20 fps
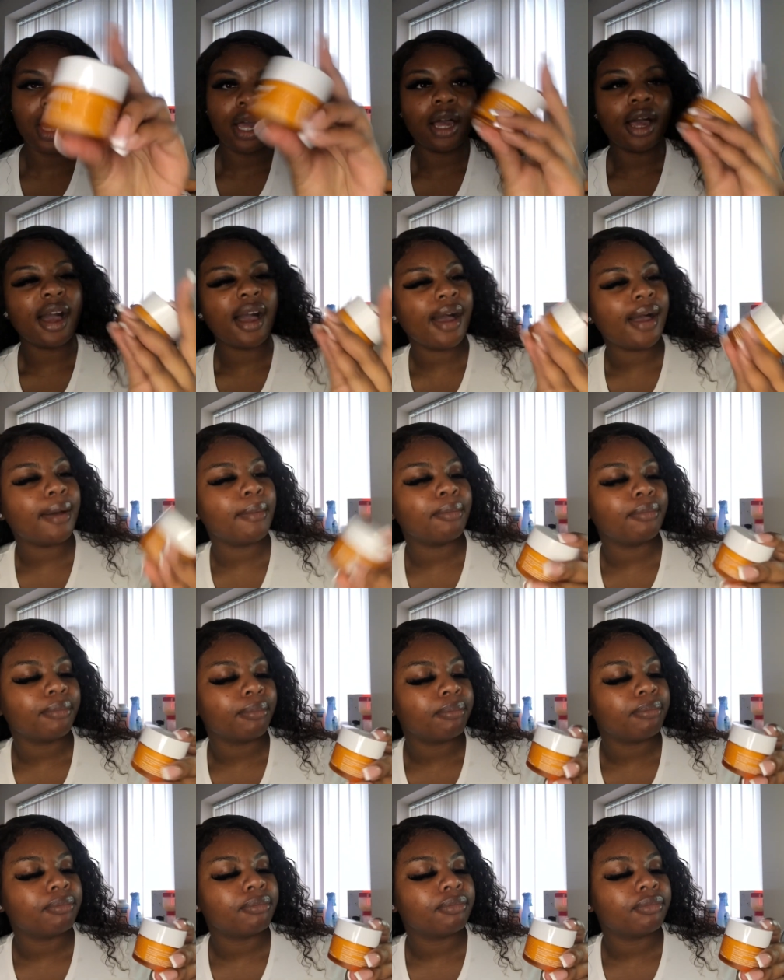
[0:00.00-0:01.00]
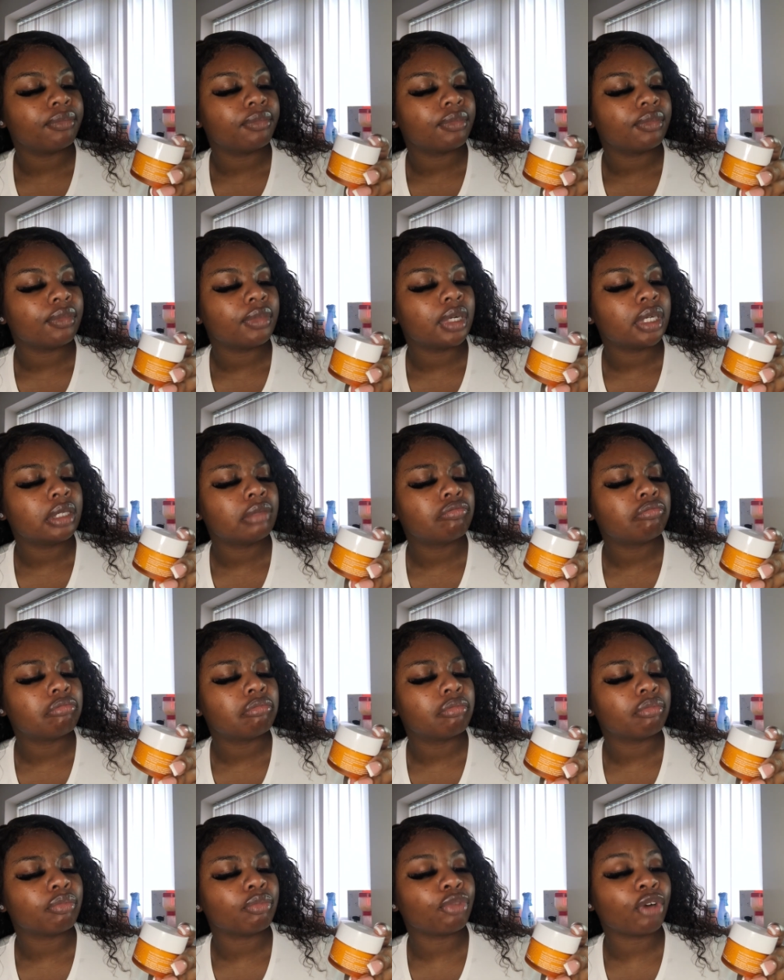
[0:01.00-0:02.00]
um
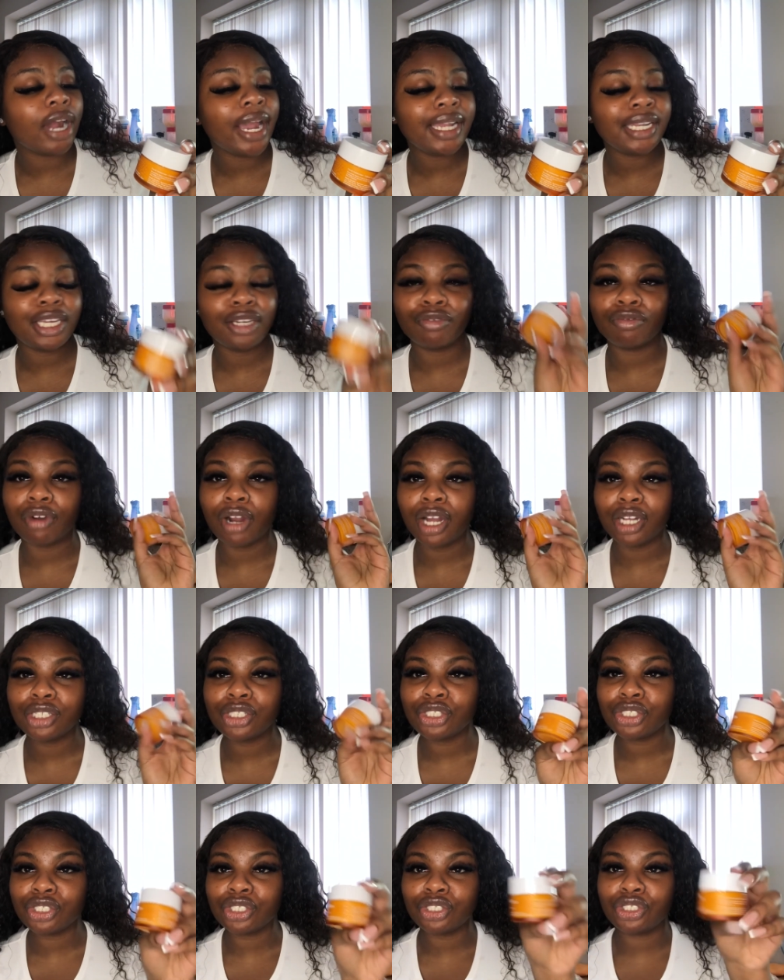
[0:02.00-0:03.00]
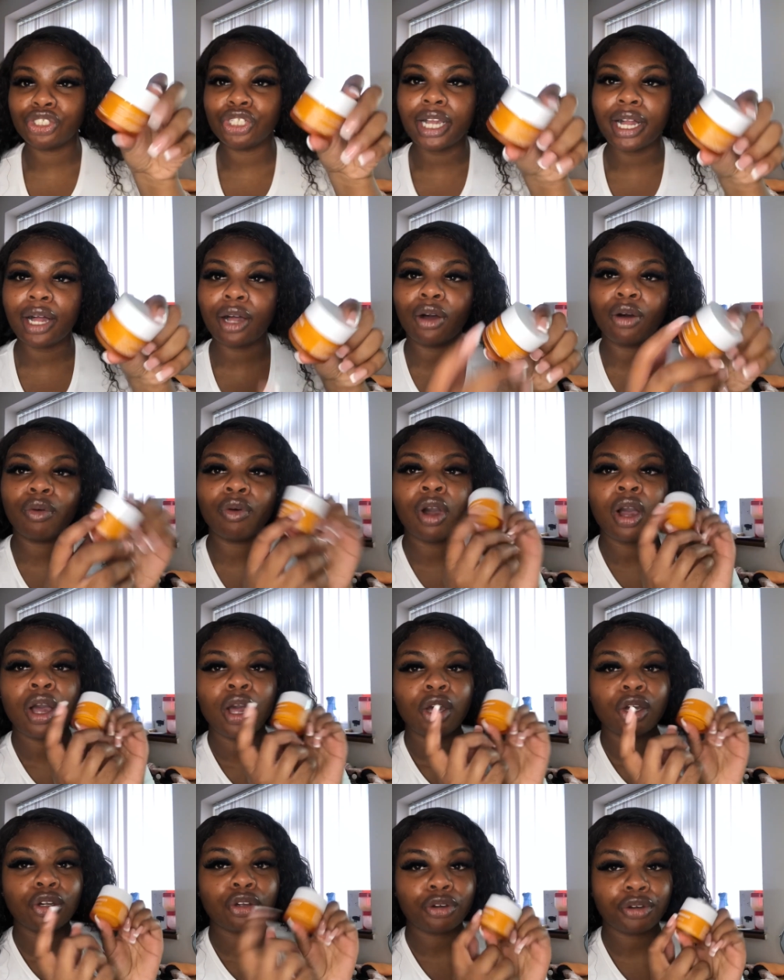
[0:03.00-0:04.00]
brightening rush gel
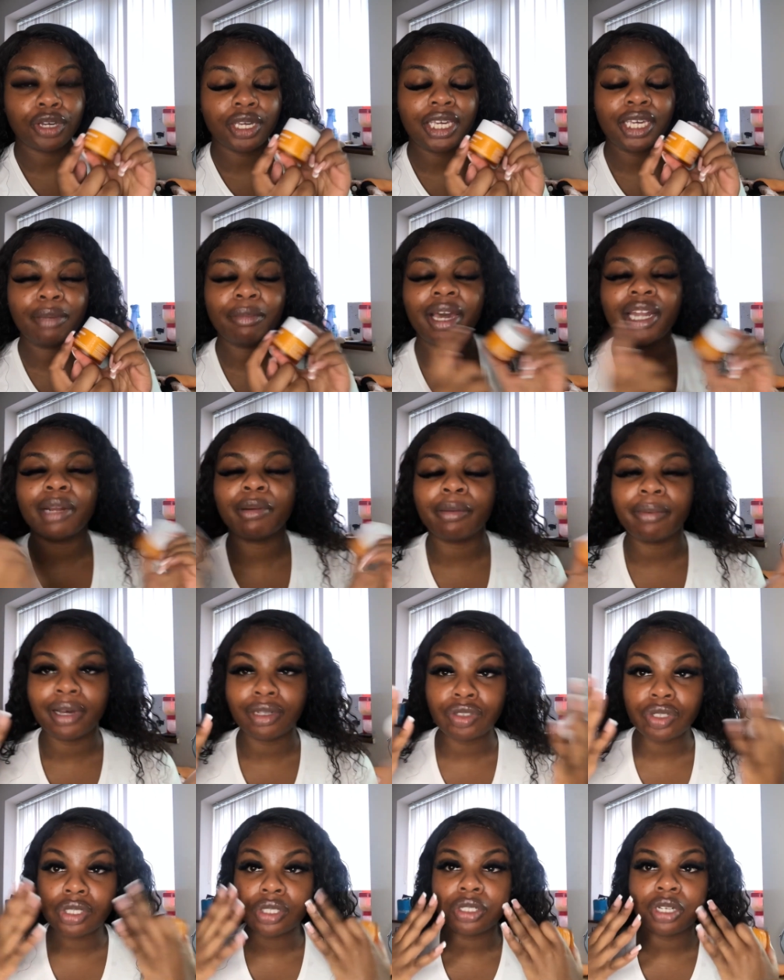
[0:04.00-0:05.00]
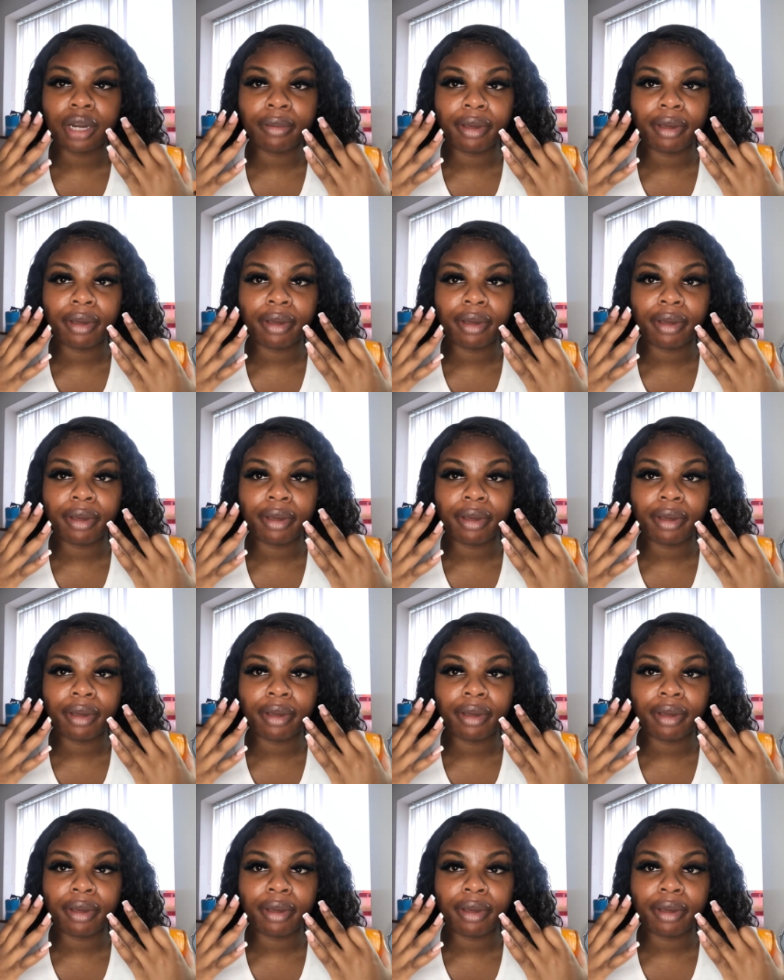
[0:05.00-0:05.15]
cream and I'm about to start my